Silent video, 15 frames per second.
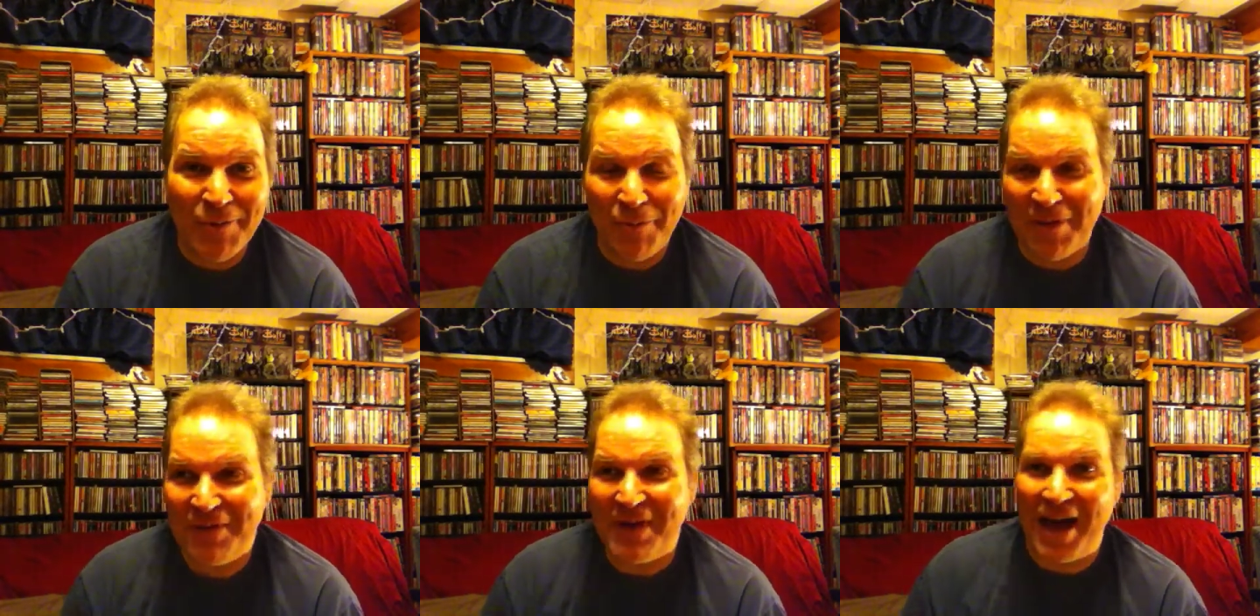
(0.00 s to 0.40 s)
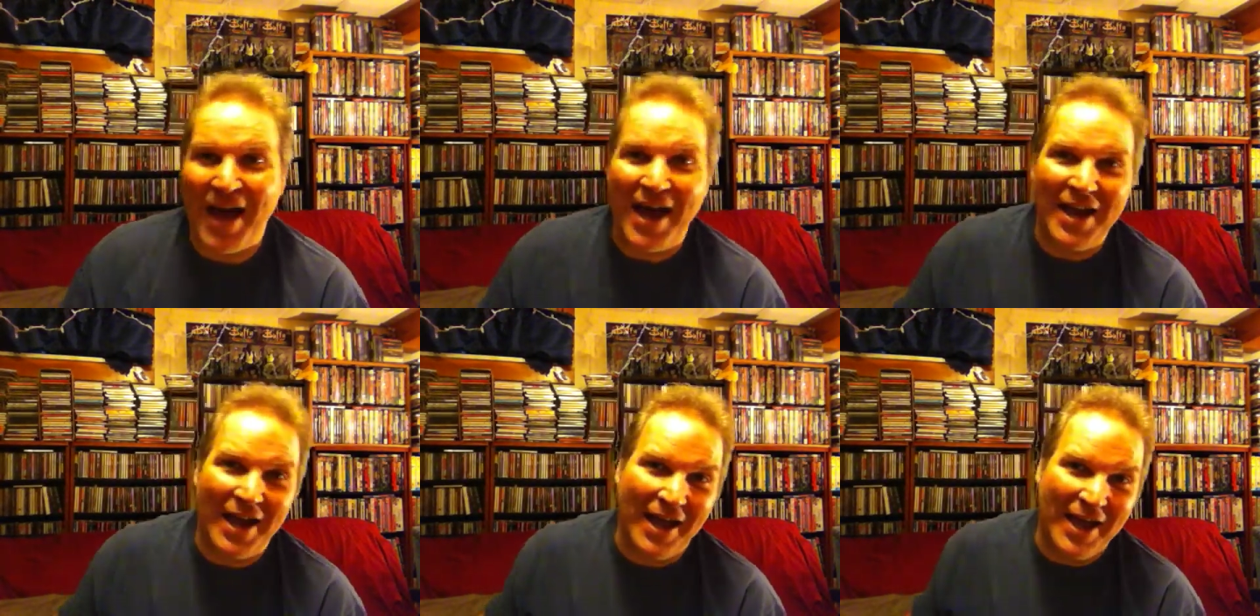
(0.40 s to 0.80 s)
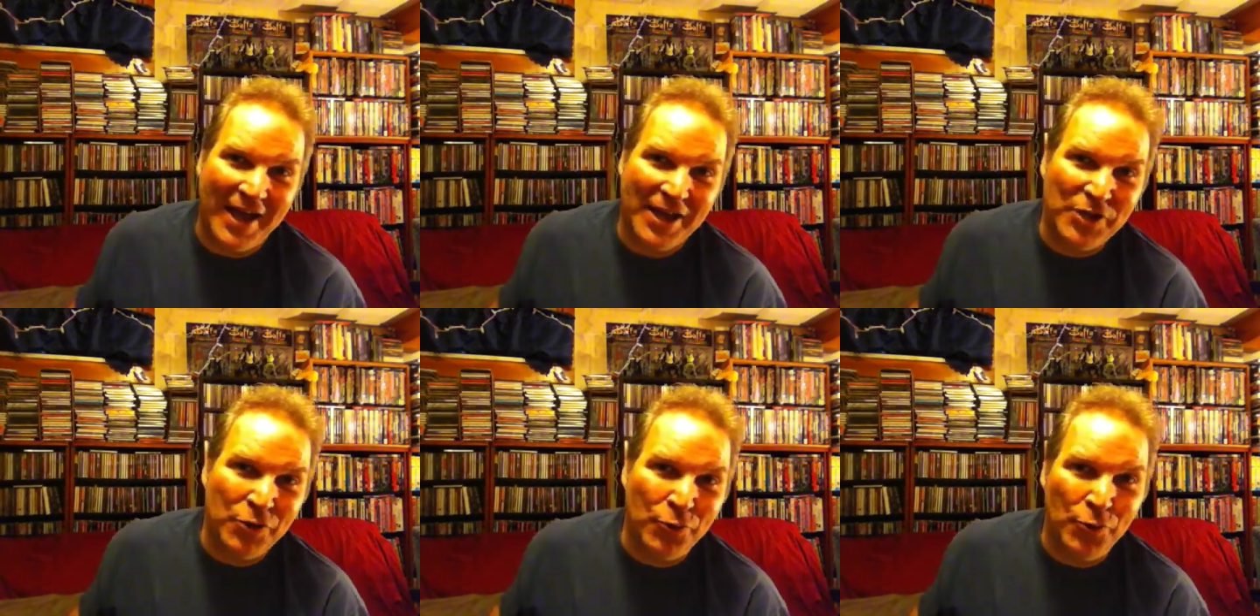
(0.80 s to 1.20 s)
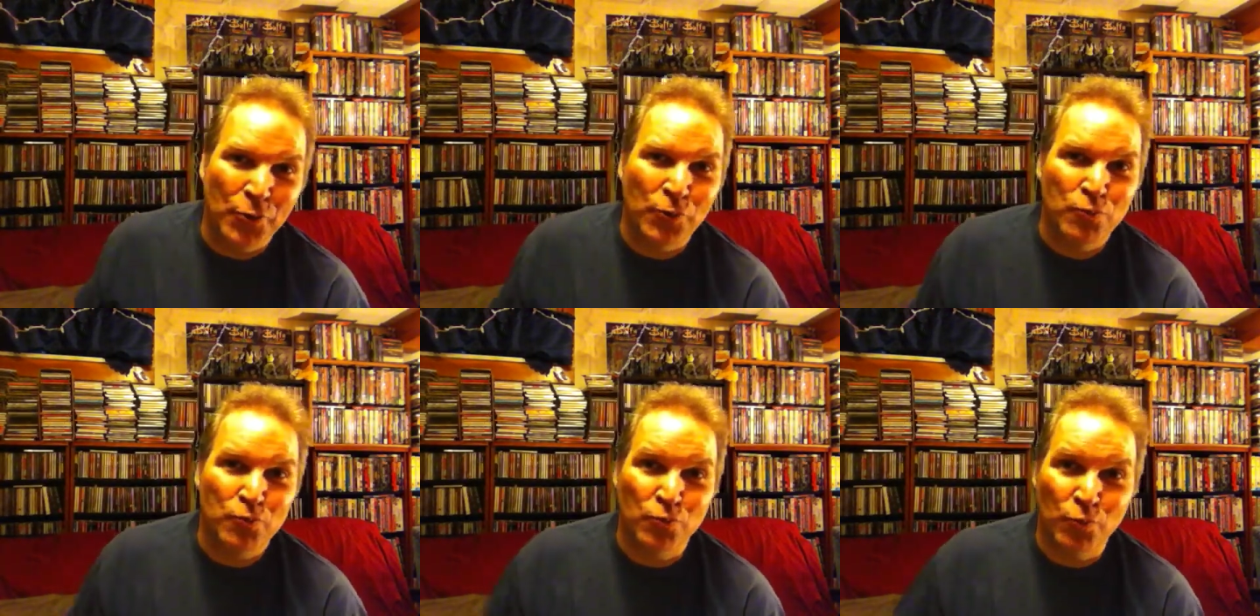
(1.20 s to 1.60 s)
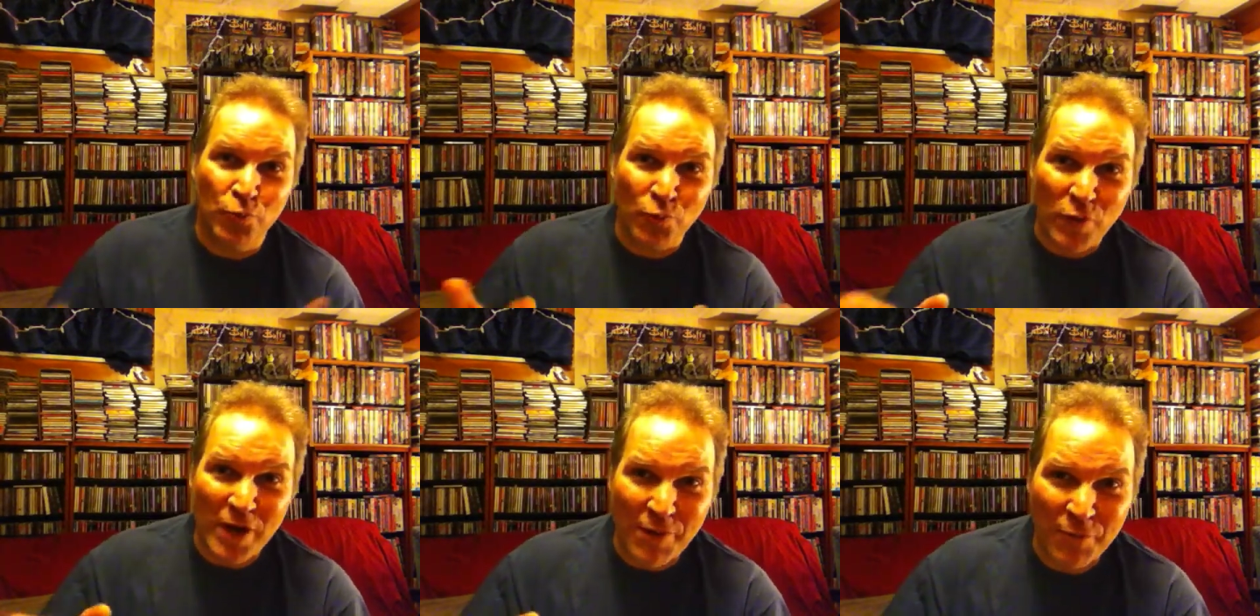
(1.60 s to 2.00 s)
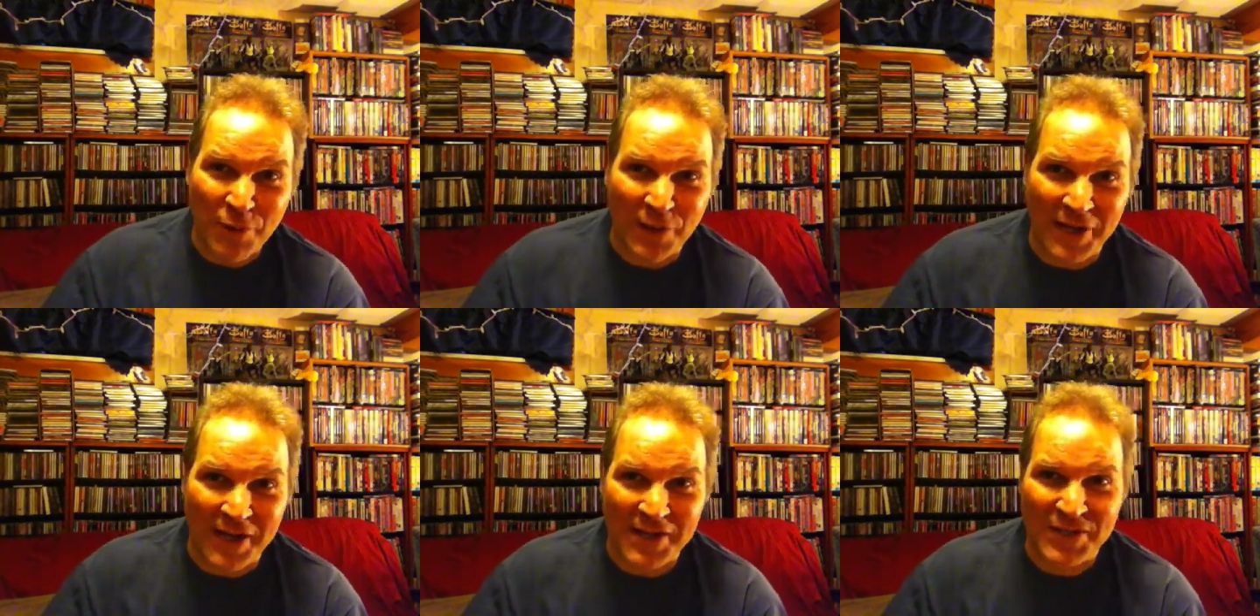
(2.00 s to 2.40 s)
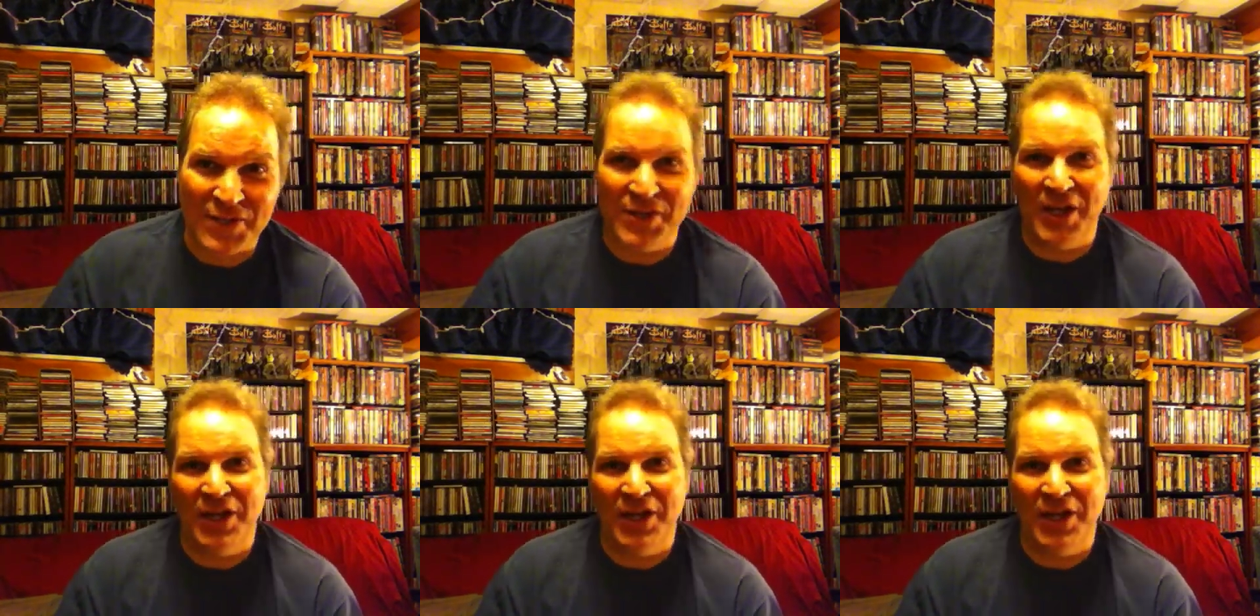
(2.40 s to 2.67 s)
we've got a new re-release